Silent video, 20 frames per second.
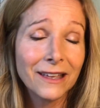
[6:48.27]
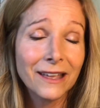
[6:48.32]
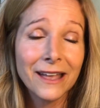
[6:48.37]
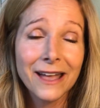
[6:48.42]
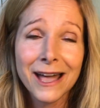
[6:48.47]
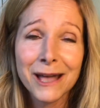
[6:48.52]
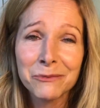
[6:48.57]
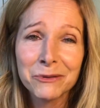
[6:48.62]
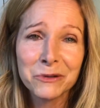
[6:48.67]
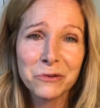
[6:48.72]

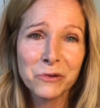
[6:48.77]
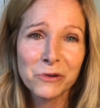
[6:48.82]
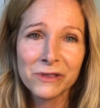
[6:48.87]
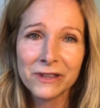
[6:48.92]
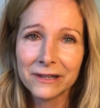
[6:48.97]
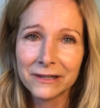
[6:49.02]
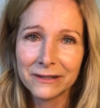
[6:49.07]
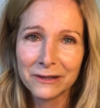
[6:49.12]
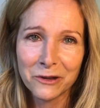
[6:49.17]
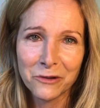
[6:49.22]
happen or
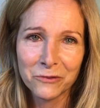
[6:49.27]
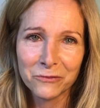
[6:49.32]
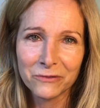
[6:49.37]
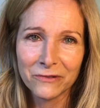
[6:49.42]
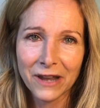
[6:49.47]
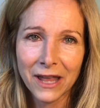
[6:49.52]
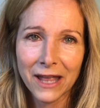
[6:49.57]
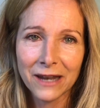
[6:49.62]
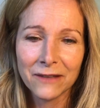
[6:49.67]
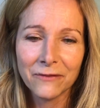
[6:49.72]
they don't.
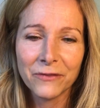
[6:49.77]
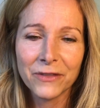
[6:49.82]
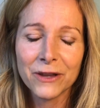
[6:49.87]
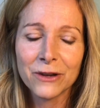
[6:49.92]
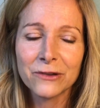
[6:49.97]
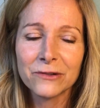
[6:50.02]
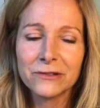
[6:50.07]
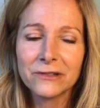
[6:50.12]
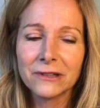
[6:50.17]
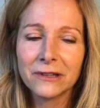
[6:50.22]
And if
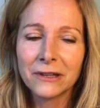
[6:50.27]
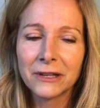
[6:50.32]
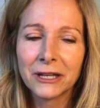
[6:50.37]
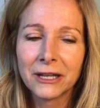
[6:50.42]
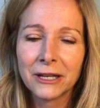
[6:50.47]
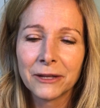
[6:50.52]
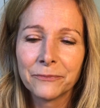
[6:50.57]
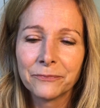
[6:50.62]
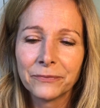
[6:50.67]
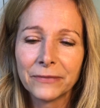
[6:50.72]
there's,
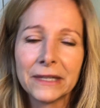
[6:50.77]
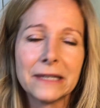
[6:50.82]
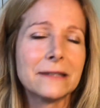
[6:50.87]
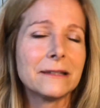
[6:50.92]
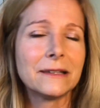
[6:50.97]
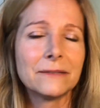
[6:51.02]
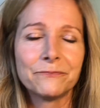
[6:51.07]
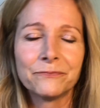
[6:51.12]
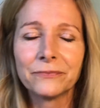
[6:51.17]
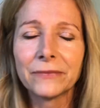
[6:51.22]

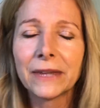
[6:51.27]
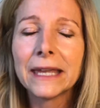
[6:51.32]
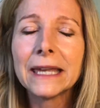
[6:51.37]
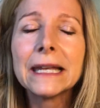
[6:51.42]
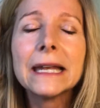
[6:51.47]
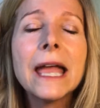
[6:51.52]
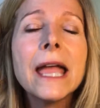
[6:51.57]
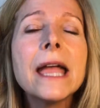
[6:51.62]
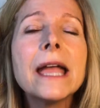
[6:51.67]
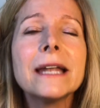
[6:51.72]
listen,
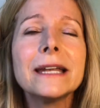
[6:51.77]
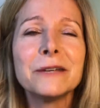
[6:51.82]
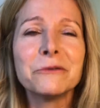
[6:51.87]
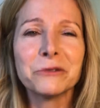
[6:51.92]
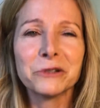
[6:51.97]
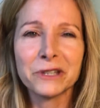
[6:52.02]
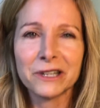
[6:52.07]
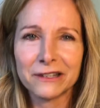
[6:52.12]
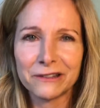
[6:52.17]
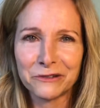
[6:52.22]
in any
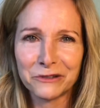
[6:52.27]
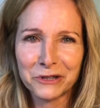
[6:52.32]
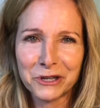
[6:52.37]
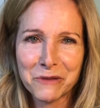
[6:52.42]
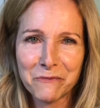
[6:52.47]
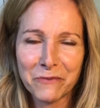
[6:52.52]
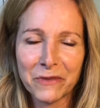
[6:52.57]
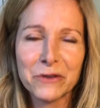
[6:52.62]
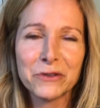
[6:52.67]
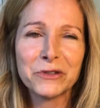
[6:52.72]

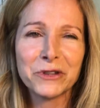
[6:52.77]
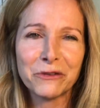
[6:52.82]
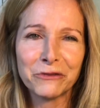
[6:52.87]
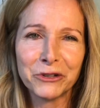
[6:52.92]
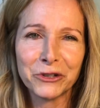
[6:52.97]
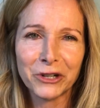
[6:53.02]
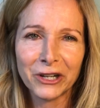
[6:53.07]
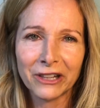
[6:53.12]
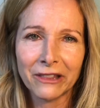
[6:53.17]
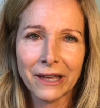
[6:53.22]
relationship, there's stuff
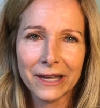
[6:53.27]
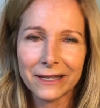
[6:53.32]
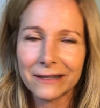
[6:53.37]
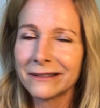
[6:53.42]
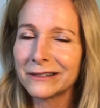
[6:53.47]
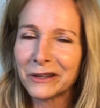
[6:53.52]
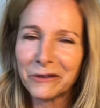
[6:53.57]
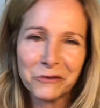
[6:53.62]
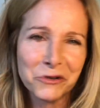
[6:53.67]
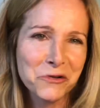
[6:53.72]
you're going to like and
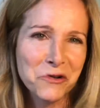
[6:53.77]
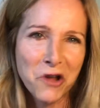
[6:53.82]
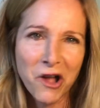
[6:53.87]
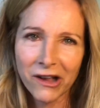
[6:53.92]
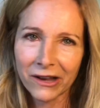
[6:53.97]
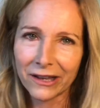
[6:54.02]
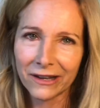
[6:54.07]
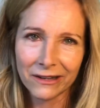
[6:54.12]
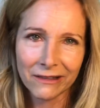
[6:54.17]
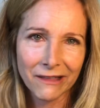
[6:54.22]
stuff you're
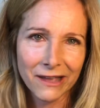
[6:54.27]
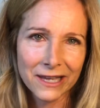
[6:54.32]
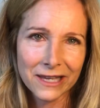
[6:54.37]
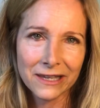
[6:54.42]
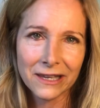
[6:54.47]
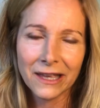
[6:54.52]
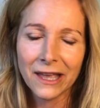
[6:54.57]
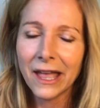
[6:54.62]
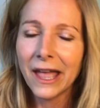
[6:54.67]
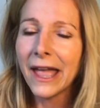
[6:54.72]
not going to
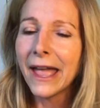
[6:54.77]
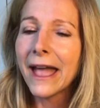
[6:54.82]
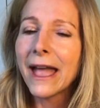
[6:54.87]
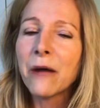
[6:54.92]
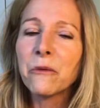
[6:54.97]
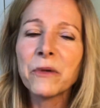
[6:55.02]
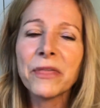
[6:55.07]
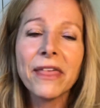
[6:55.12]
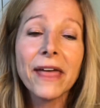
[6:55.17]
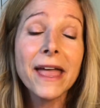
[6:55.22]
like.
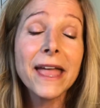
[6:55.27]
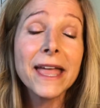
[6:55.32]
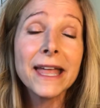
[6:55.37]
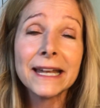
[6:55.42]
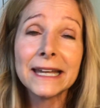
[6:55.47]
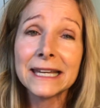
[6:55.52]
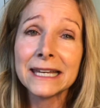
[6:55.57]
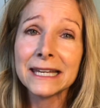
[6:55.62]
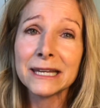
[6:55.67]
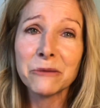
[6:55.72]
And with
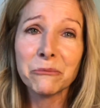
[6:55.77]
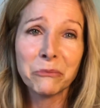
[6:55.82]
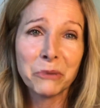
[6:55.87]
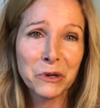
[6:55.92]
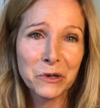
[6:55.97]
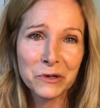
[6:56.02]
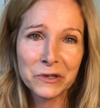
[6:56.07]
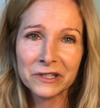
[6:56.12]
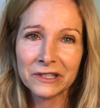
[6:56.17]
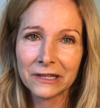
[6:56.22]
any
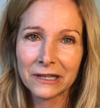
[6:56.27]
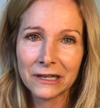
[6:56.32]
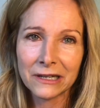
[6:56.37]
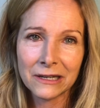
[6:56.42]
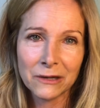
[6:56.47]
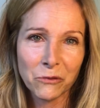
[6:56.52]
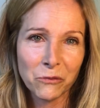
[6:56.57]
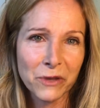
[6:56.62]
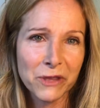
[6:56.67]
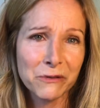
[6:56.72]

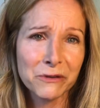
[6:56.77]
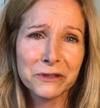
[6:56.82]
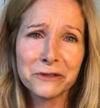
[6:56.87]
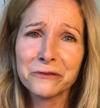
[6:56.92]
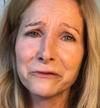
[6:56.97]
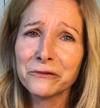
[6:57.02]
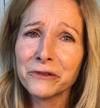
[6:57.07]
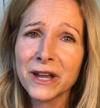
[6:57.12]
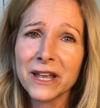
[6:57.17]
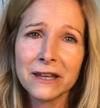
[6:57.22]
person, whether it's a
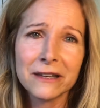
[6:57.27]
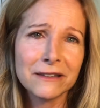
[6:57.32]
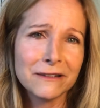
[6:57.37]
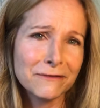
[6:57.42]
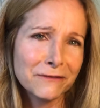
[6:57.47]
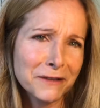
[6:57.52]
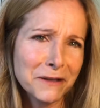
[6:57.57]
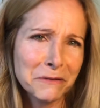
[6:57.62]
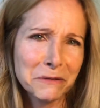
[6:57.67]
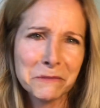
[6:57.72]
friend, a
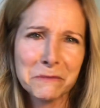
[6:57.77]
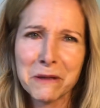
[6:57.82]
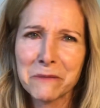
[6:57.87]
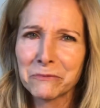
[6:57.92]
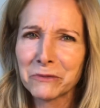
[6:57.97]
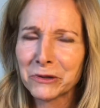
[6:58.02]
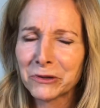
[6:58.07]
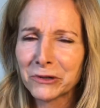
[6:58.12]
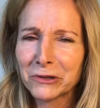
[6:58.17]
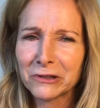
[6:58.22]
family
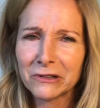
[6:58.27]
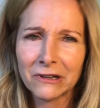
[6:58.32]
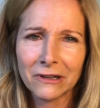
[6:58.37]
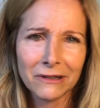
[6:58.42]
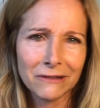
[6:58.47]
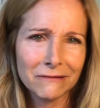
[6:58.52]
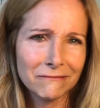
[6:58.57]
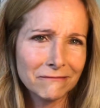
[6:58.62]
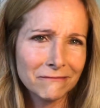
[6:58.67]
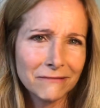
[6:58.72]
member,
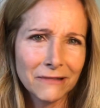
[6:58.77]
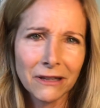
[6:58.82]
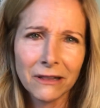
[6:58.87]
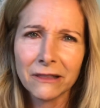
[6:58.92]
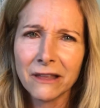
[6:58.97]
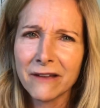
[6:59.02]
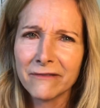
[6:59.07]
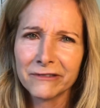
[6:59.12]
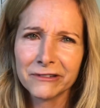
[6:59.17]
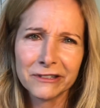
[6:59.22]
a
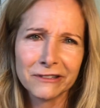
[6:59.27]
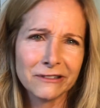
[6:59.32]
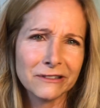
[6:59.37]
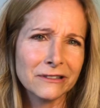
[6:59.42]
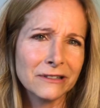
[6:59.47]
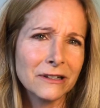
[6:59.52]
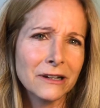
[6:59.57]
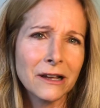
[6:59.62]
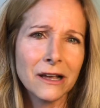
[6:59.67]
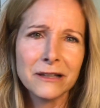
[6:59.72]

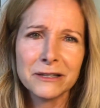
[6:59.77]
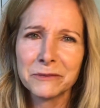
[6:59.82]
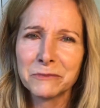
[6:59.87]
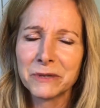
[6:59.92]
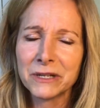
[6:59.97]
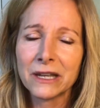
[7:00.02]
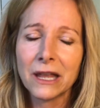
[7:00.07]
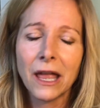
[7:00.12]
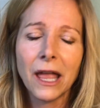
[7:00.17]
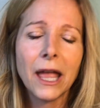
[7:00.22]
lover, a
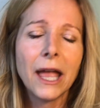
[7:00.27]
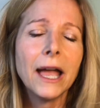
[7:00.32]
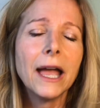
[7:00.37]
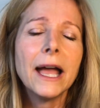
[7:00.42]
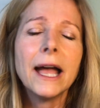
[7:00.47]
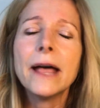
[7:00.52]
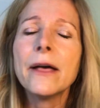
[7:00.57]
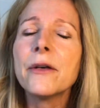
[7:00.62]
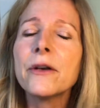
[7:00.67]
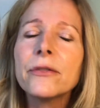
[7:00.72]
husband,
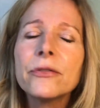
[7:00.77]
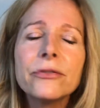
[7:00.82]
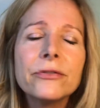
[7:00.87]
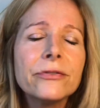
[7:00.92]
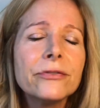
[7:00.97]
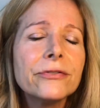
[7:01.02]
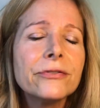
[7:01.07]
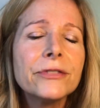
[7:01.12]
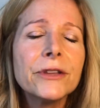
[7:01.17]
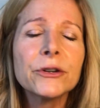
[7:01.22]

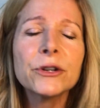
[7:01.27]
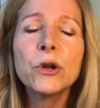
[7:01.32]
they're